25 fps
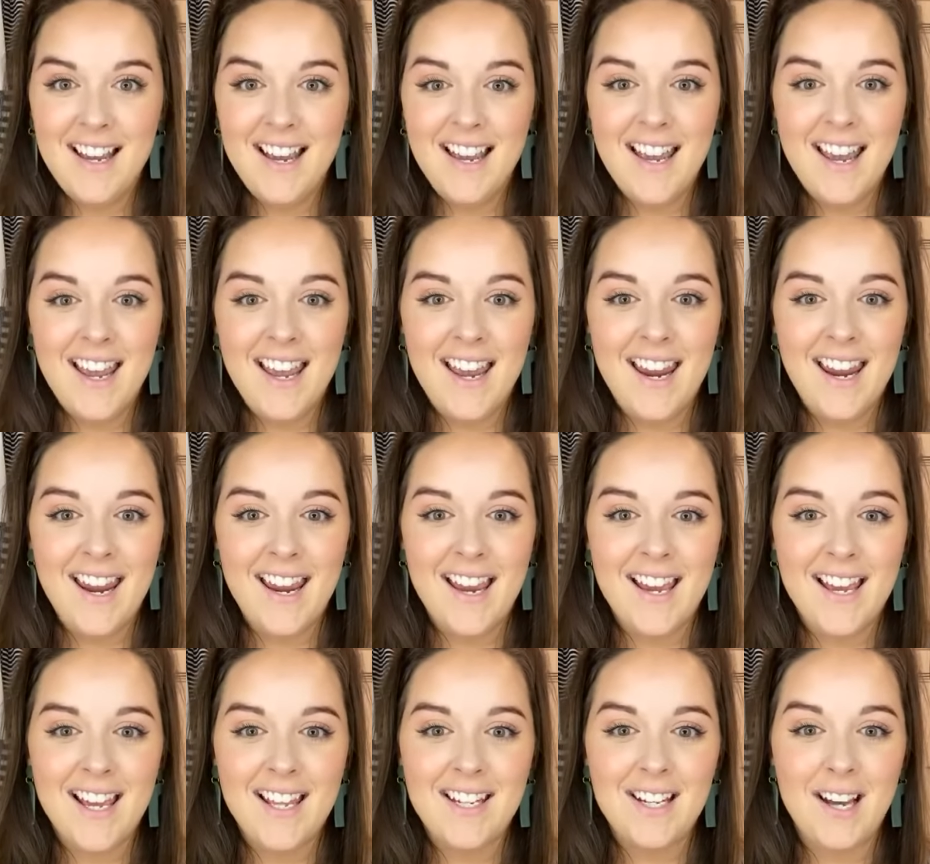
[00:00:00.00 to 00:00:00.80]

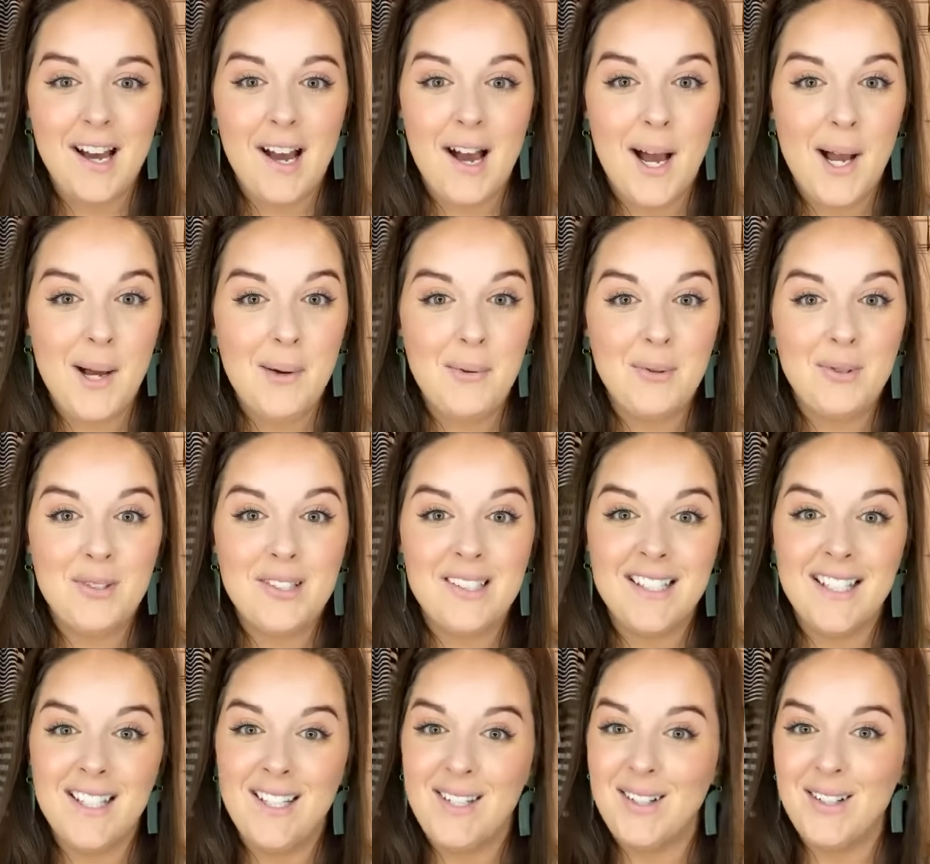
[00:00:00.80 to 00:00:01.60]
and I will
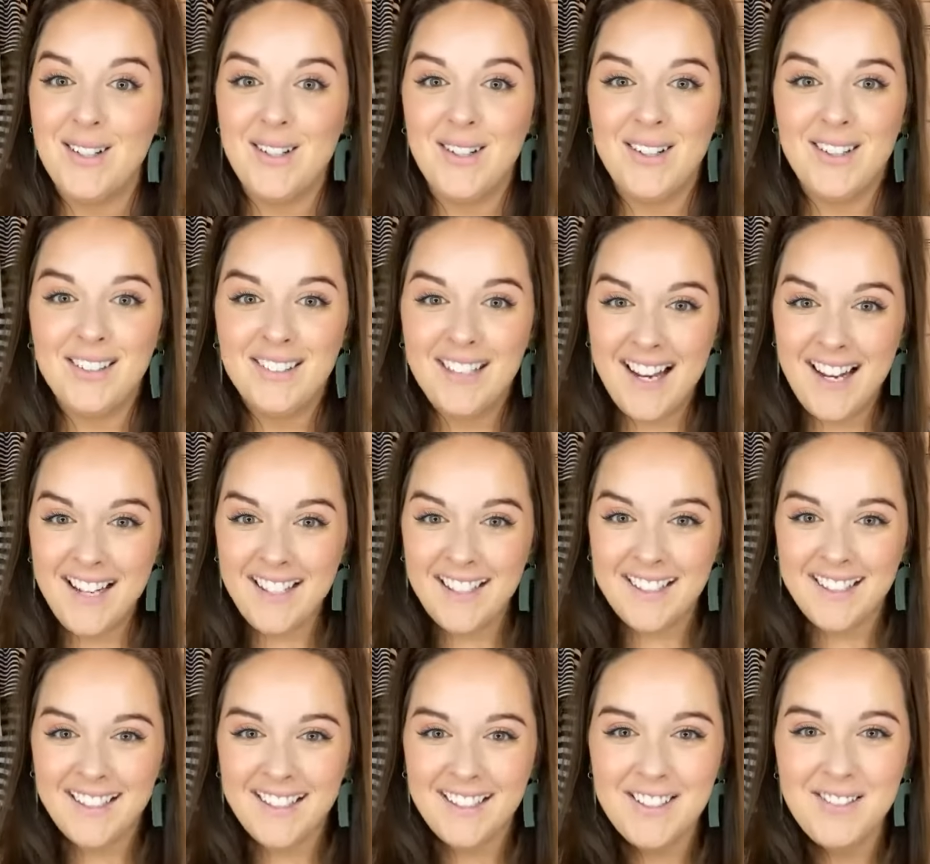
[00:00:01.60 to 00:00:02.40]
see y'all
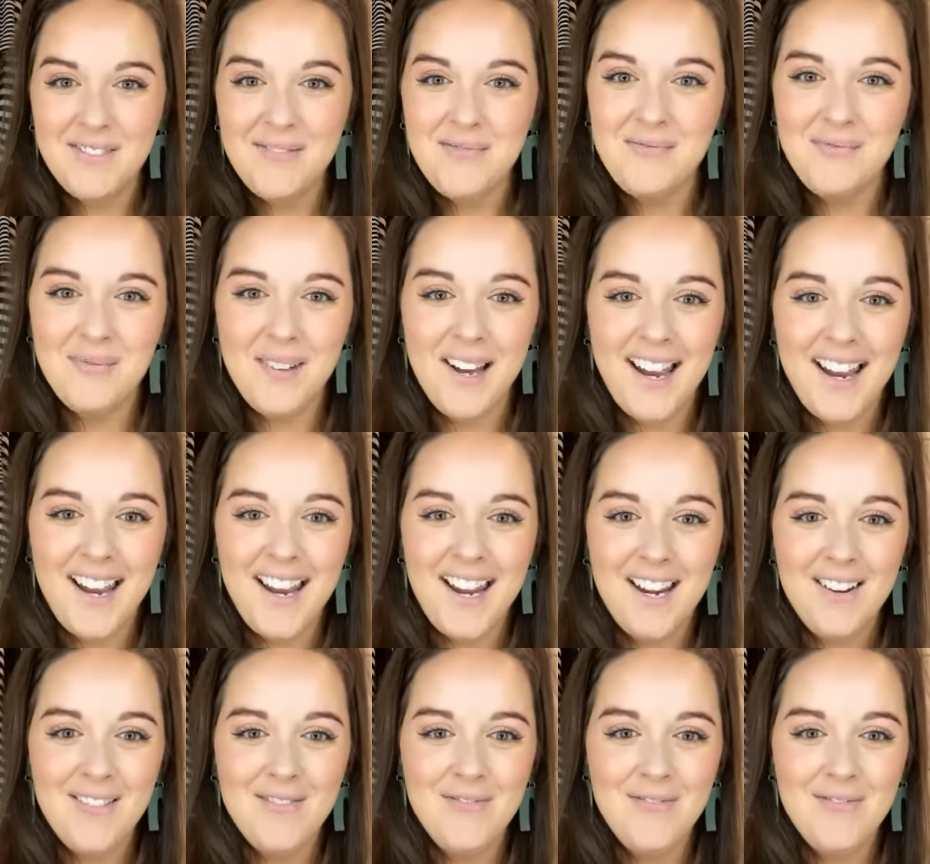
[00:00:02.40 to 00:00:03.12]
later. Bye.